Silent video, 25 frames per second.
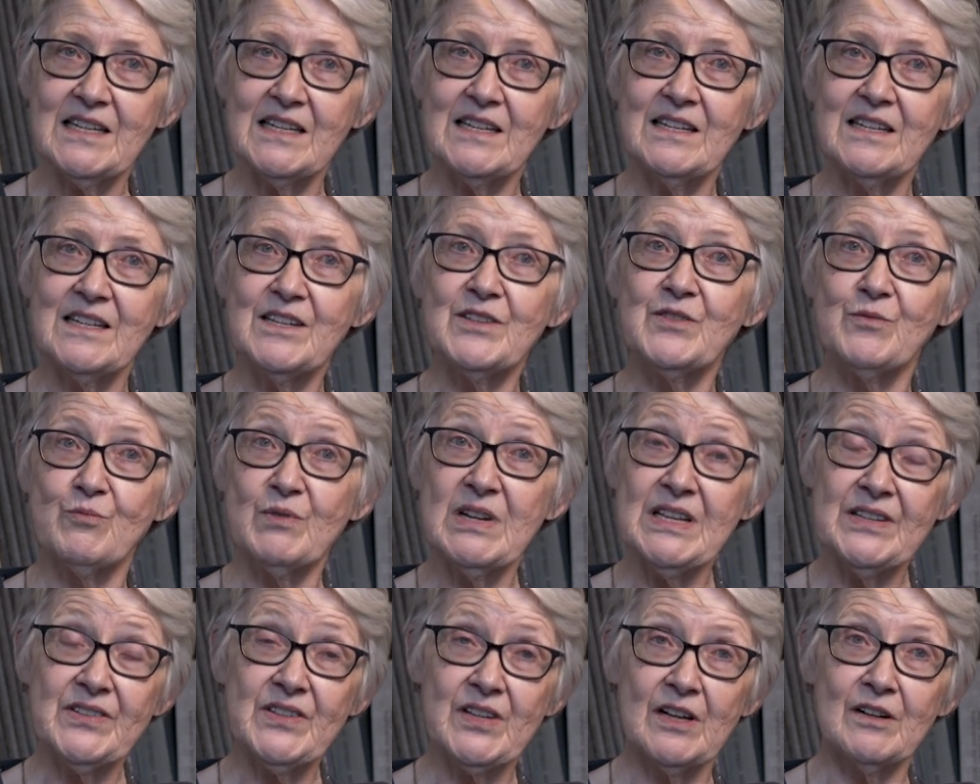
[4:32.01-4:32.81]
it is
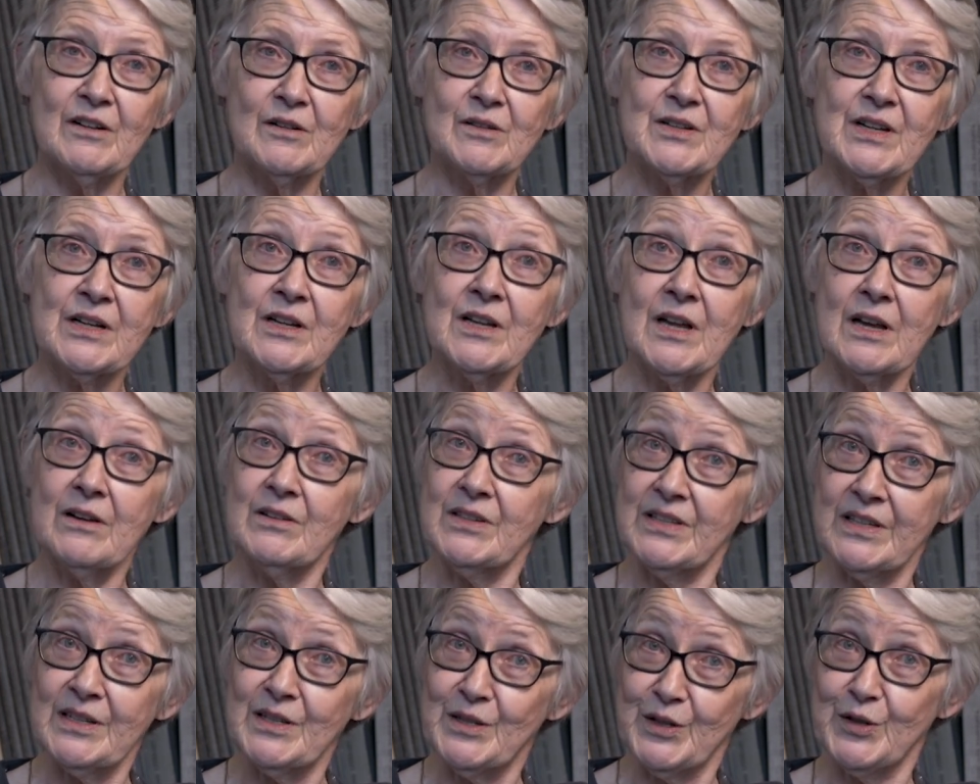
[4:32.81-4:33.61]
resold and
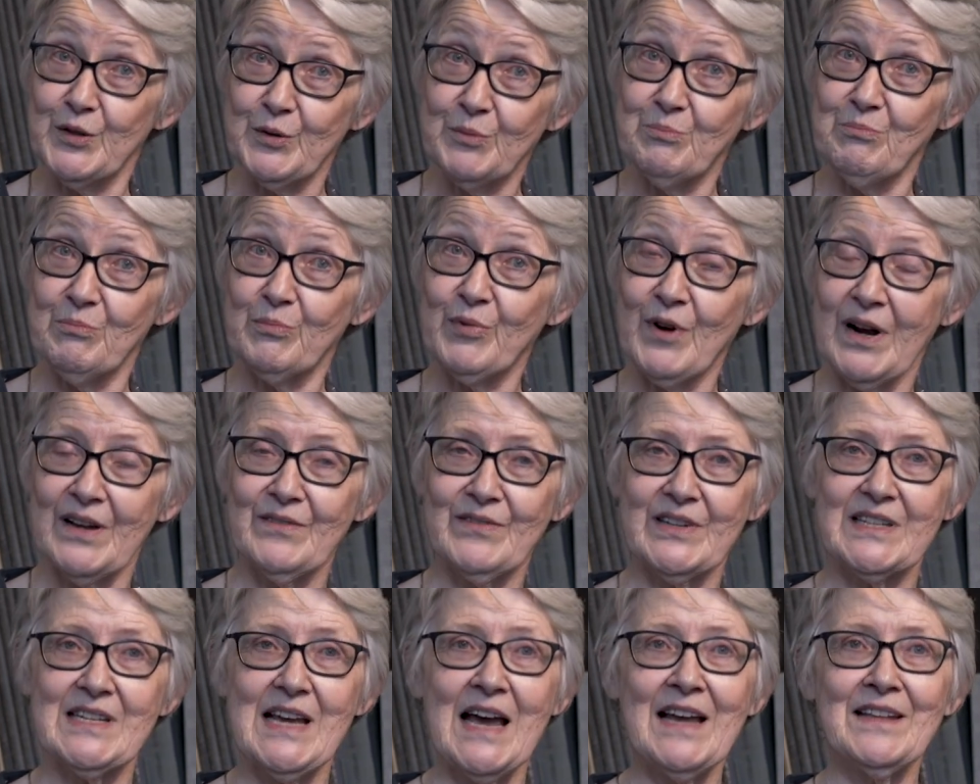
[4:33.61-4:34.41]
goes into
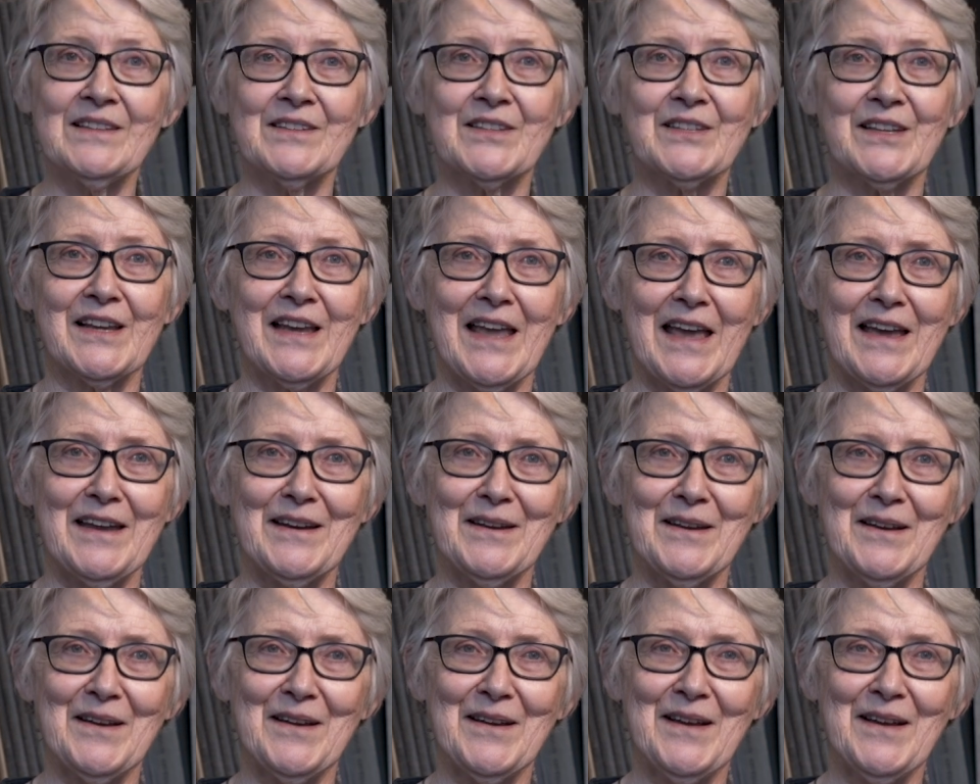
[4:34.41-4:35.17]
private hands again.